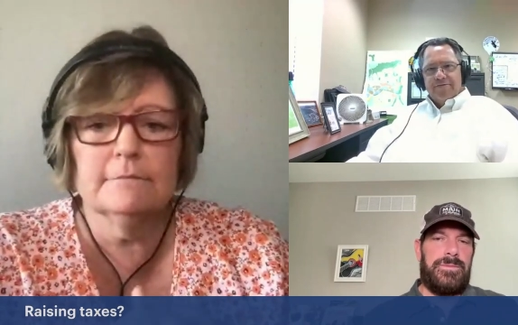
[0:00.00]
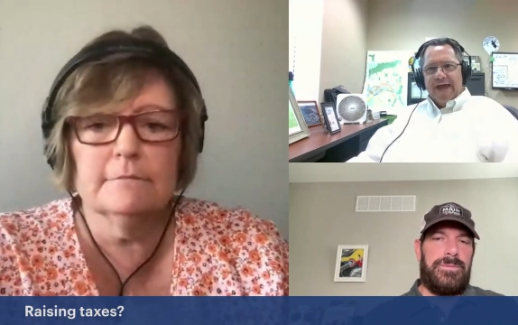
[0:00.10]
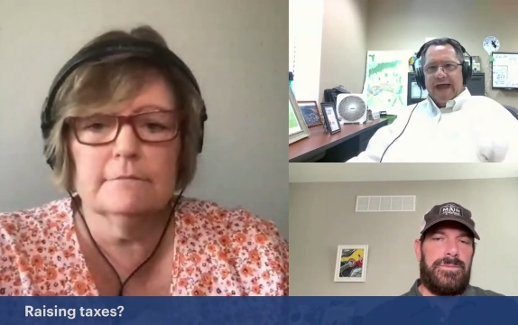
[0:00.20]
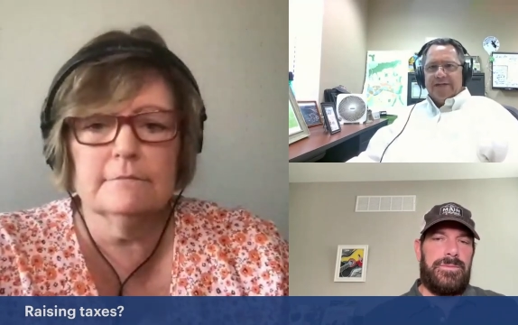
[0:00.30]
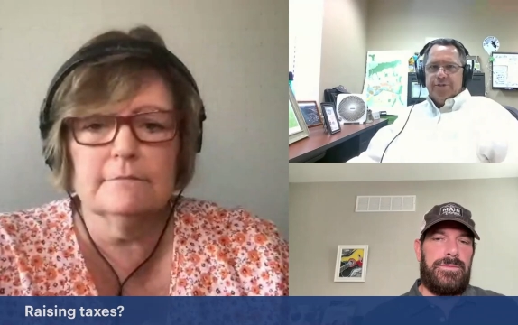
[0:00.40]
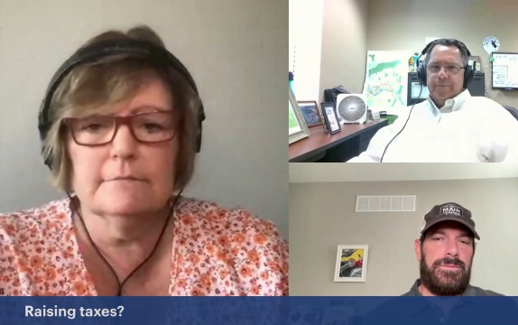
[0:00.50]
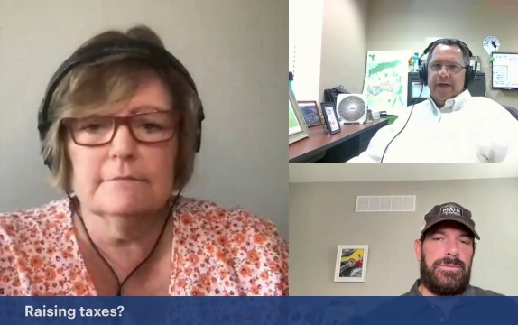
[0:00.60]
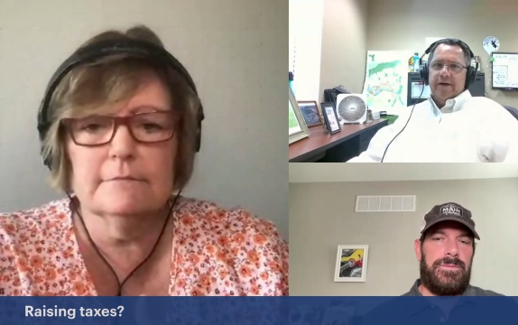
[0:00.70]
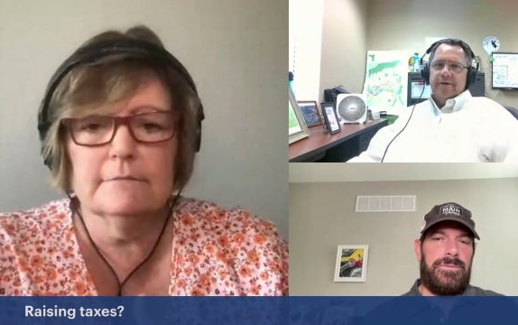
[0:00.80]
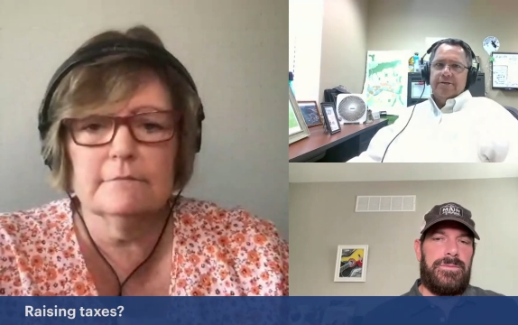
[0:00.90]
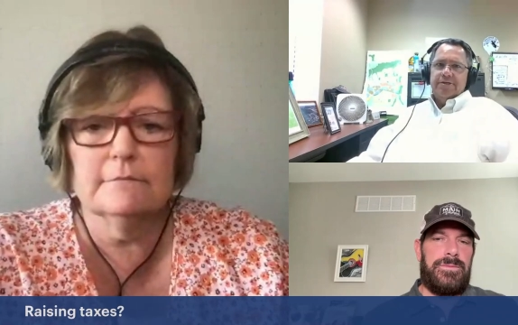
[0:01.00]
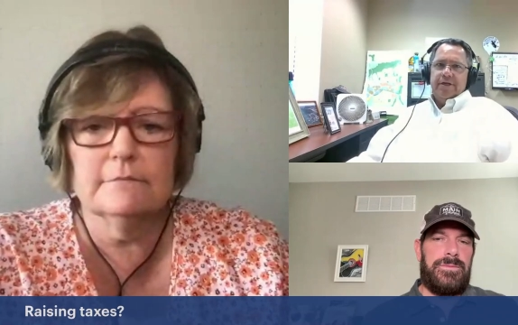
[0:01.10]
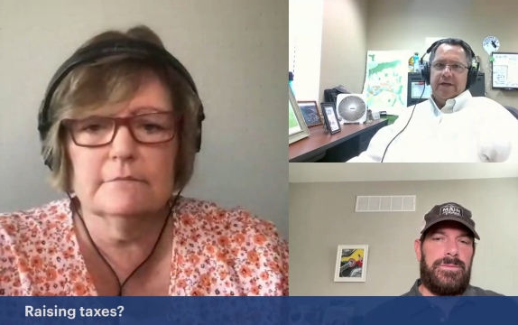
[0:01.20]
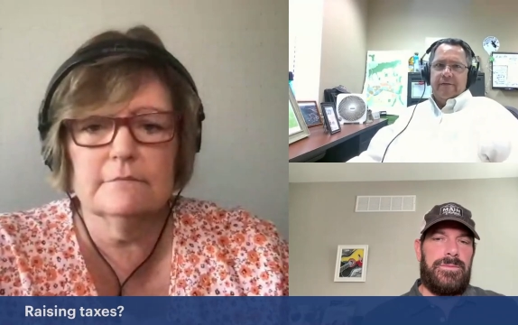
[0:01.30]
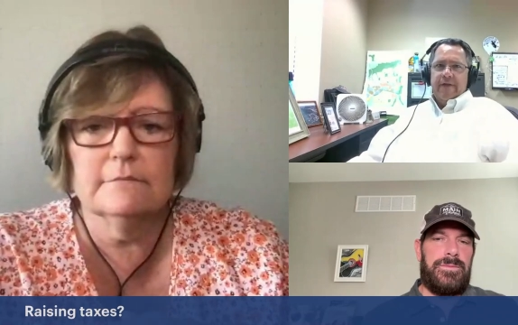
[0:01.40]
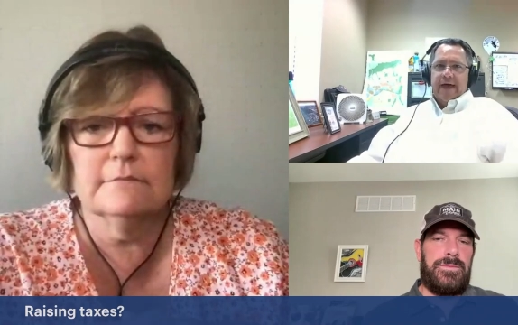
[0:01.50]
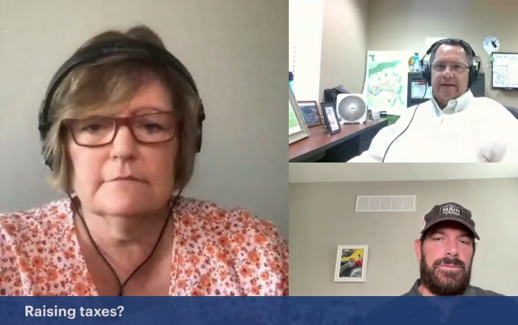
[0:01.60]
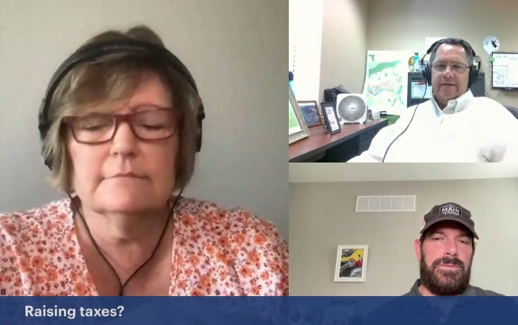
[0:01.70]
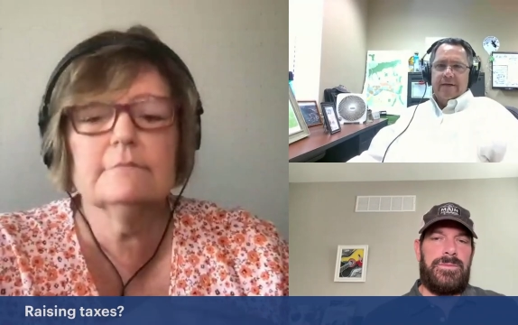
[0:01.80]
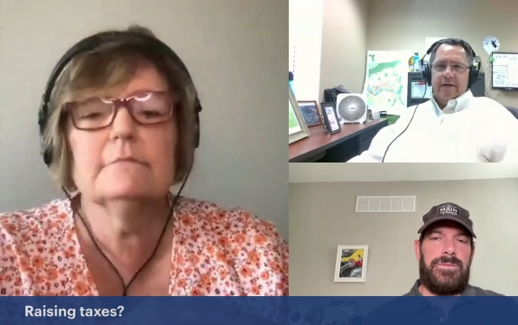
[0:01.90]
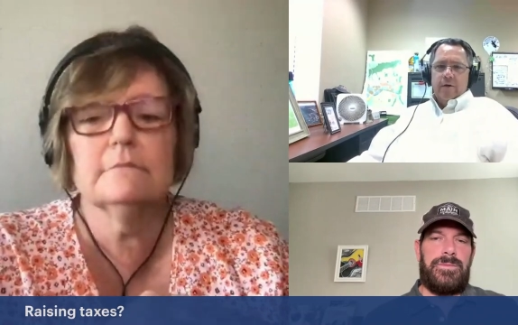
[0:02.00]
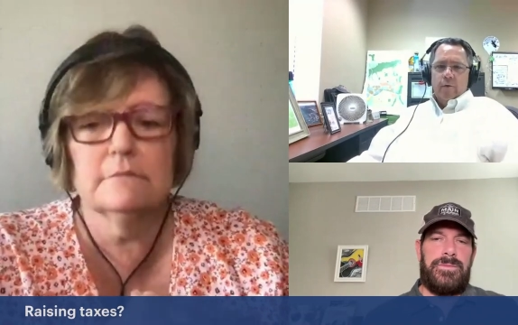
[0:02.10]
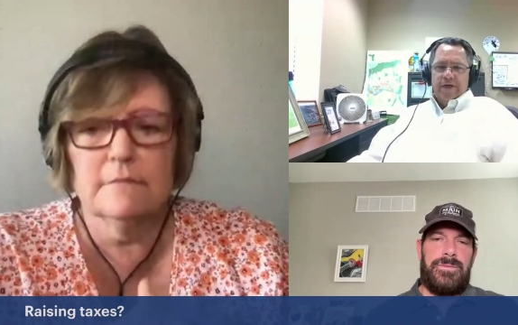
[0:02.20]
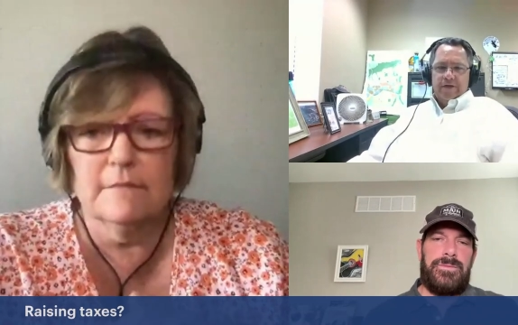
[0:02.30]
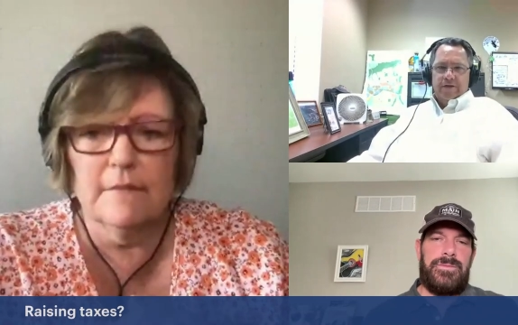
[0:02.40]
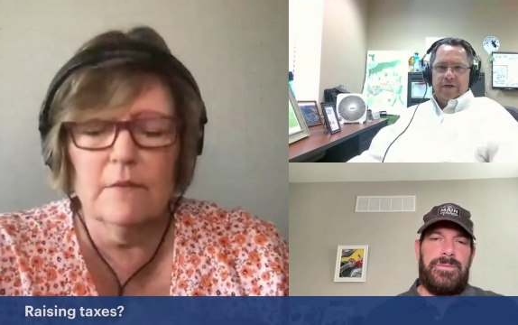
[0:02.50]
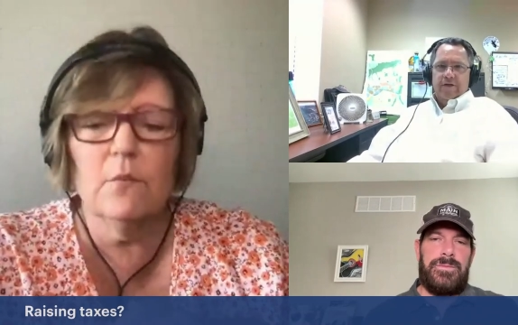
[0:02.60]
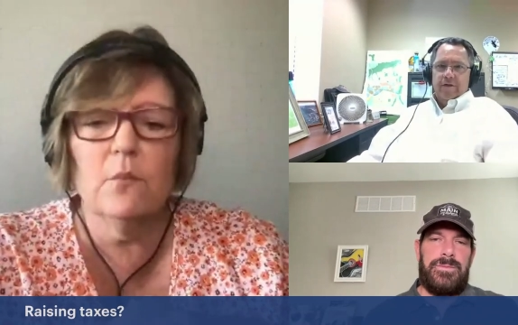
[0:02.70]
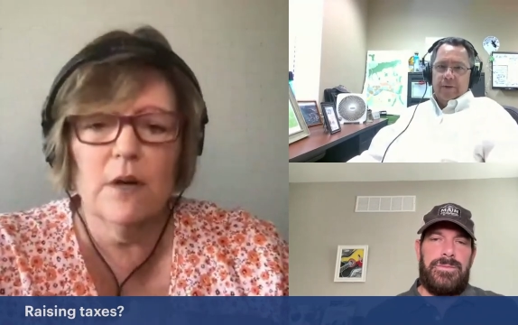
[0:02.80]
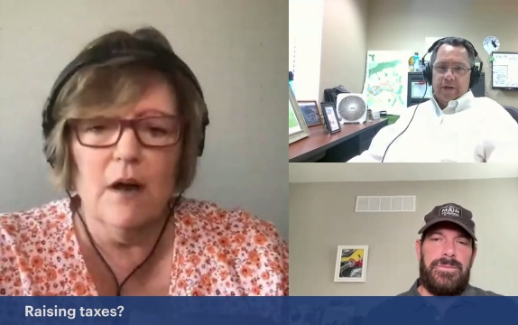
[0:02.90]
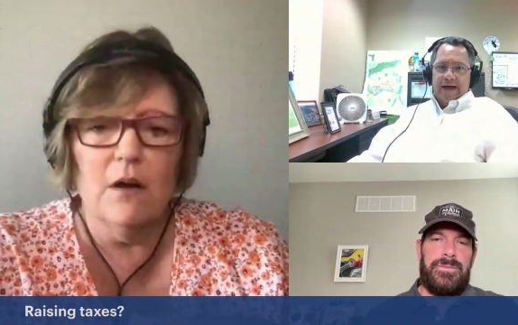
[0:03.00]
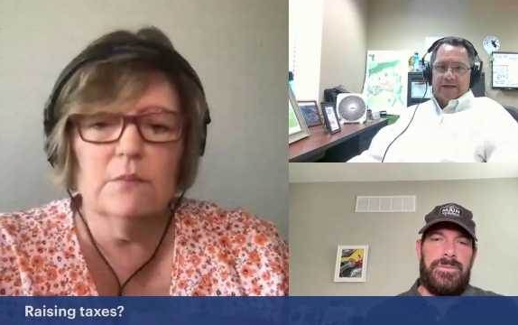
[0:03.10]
Speaker 1: taxpayers in that we continue to build yeah.